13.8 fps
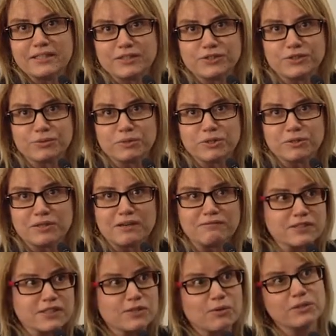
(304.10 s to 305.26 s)
distributor,
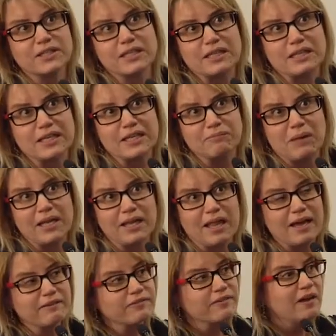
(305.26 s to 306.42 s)
never sold anything in my
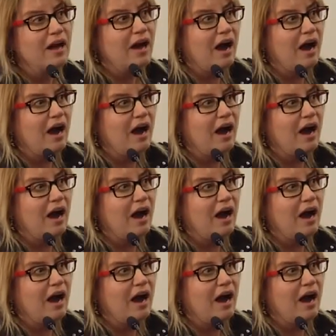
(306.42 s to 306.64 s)
life.